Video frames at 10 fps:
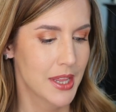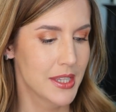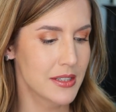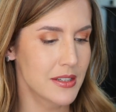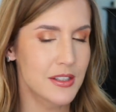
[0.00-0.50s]

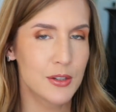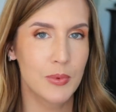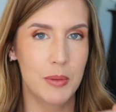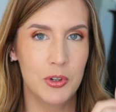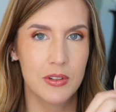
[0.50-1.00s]
This is the
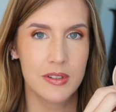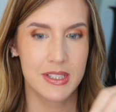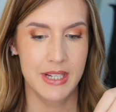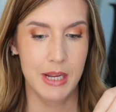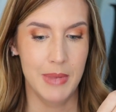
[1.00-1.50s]
Rimmel
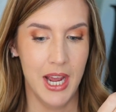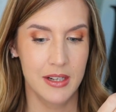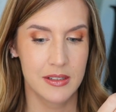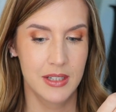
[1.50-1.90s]
Stay Matte.